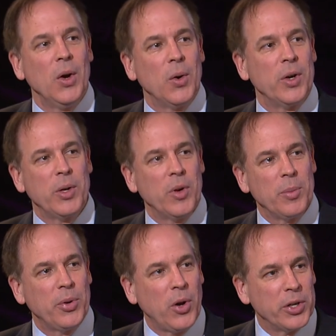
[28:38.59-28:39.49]
Or do you want
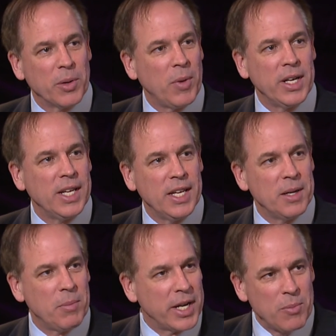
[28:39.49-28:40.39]
to put all your money in
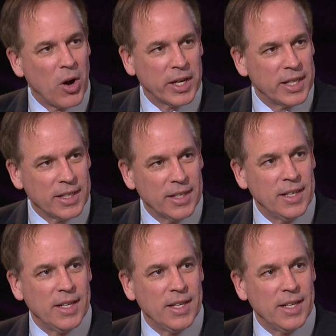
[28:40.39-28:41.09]
a money market